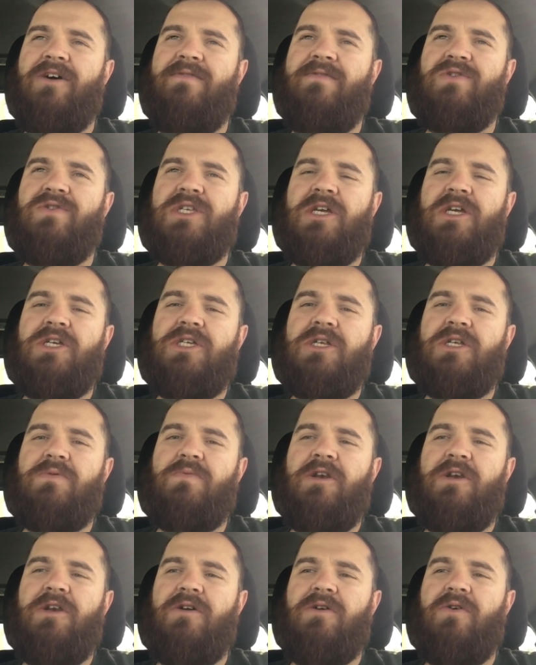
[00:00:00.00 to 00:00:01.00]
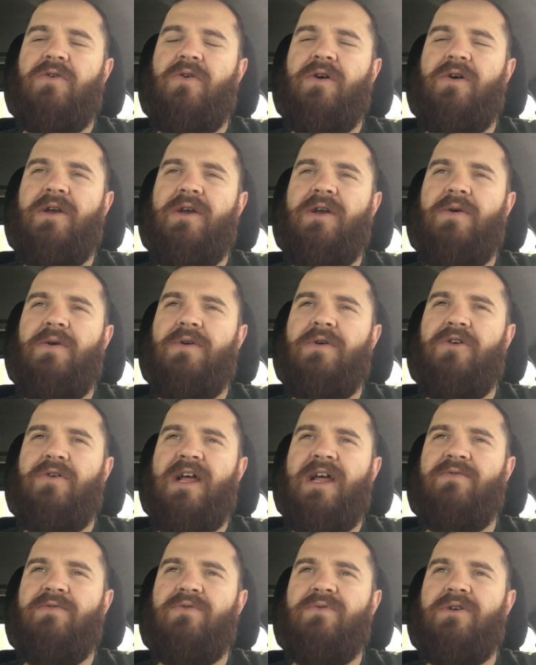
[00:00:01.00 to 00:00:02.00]
conversation when you
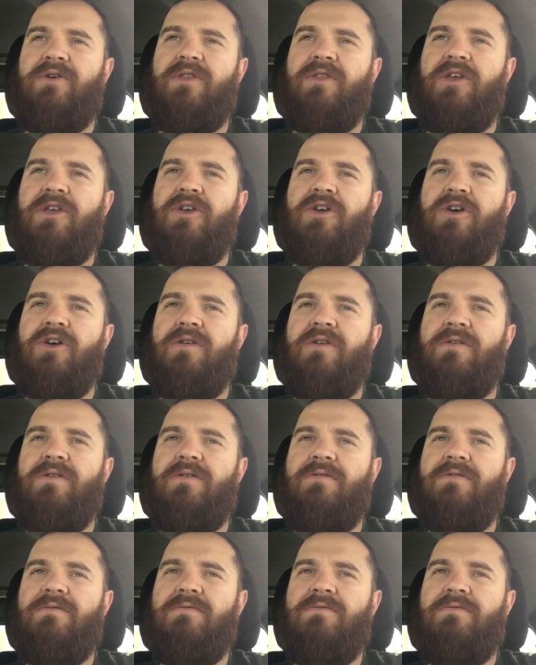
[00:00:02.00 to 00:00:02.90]
don't have a really good